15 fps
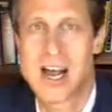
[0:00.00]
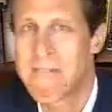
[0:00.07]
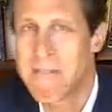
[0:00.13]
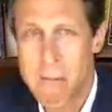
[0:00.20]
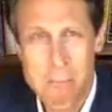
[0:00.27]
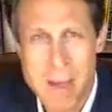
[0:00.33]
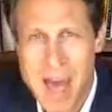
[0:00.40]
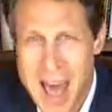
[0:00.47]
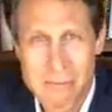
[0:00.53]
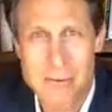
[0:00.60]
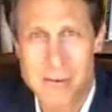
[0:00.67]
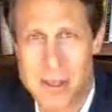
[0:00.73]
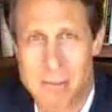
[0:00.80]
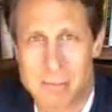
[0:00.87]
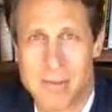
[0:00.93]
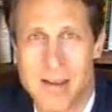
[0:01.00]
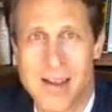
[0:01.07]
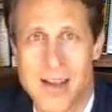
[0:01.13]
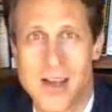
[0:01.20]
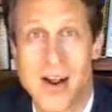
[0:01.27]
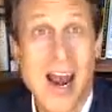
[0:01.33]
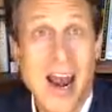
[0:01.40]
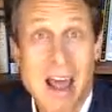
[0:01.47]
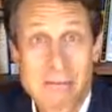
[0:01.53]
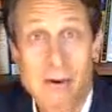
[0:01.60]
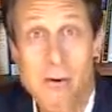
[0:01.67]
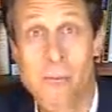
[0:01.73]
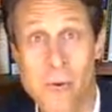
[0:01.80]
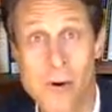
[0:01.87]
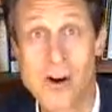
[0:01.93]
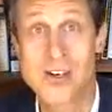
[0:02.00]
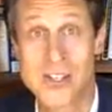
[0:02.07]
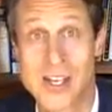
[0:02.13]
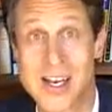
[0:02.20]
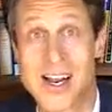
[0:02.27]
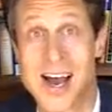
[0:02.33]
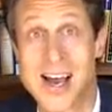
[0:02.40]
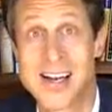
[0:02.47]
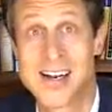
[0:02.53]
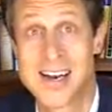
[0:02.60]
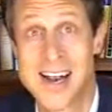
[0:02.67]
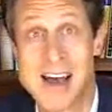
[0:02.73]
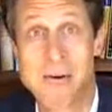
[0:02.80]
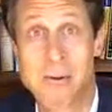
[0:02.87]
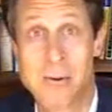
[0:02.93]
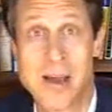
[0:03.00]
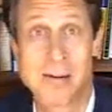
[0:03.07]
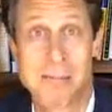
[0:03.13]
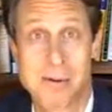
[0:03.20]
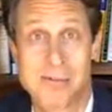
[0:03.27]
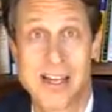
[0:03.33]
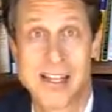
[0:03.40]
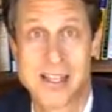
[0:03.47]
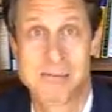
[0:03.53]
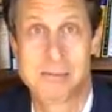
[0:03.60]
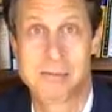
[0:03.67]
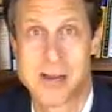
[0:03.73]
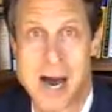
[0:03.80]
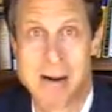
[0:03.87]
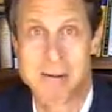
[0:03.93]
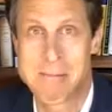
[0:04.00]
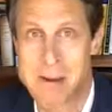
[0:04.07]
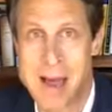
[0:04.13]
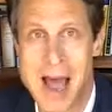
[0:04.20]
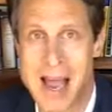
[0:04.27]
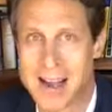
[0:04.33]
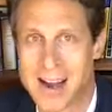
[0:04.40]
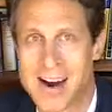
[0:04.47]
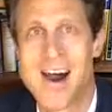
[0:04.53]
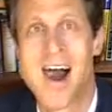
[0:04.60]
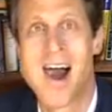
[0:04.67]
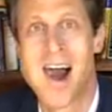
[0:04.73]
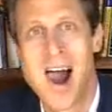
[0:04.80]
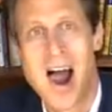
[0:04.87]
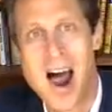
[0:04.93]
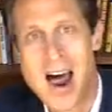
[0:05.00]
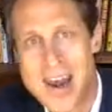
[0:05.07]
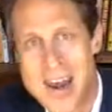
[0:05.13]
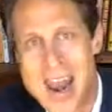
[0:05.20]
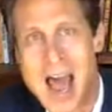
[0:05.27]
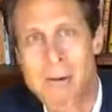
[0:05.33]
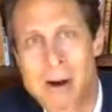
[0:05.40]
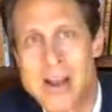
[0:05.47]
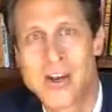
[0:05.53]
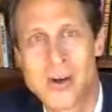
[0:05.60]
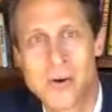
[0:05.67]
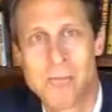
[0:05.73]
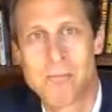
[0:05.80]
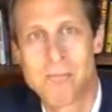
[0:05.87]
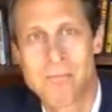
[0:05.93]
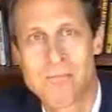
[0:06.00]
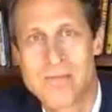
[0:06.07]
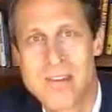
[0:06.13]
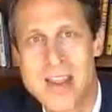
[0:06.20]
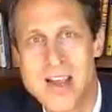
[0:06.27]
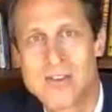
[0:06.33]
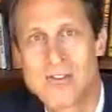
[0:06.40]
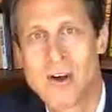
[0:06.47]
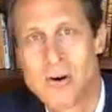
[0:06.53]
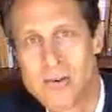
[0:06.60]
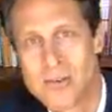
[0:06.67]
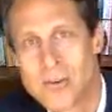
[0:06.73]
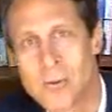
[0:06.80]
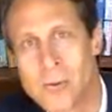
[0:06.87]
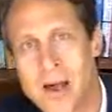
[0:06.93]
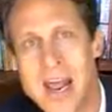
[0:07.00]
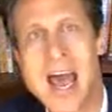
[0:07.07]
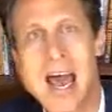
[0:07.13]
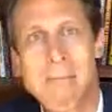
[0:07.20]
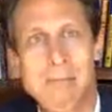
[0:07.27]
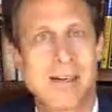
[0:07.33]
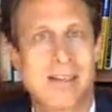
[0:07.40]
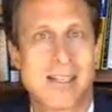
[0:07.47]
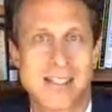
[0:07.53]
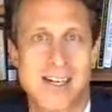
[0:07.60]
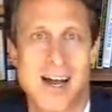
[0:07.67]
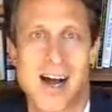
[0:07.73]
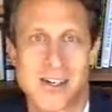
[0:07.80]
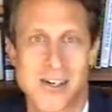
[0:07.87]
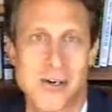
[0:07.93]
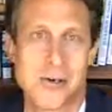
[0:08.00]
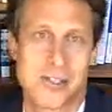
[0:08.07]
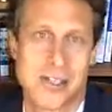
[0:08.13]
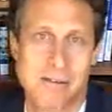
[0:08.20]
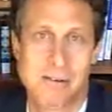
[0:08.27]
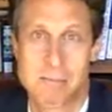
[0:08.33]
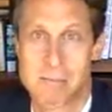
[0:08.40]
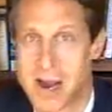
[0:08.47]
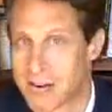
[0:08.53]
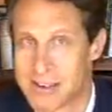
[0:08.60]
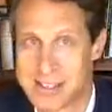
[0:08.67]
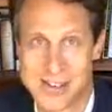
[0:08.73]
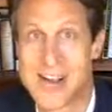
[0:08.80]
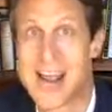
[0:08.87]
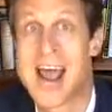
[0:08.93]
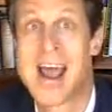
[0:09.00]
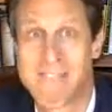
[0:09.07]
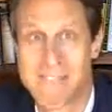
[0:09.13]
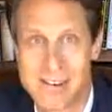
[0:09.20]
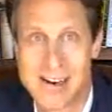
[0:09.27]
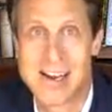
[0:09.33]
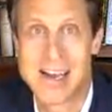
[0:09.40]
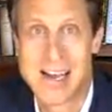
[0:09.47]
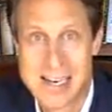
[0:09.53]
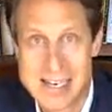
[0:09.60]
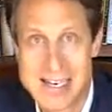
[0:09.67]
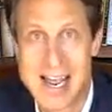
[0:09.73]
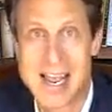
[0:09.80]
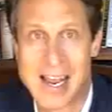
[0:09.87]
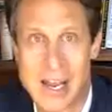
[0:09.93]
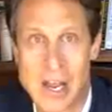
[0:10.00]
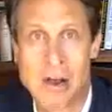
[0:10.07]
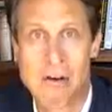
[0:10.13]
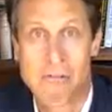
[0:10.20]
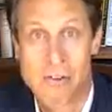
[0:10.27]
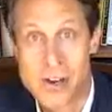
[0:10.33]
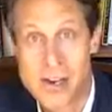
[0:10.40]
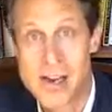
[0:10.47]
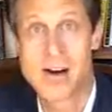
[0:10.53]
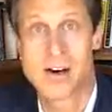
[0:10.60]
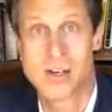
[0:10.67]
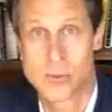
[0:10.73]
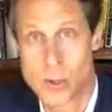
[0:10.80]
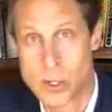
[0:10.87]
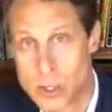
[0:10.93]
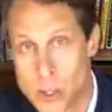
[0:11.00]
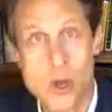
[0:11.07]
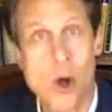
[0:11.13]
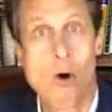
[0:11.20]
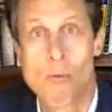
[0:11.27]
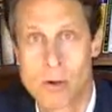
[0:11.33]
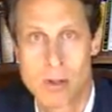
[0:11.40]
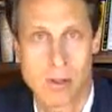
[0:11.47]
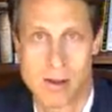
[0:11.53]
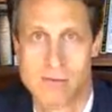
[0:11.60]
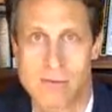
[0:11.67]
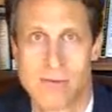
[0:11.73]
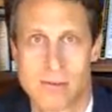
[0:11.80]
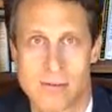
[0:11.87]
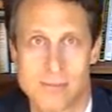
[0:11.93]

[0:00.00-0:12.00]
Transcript: I felt bad for them, and I felt worse that I didn't have a way to prevent them from coming back. Now I do. So what happened to this doctor who suffered migraines nearly every day for years with no relief?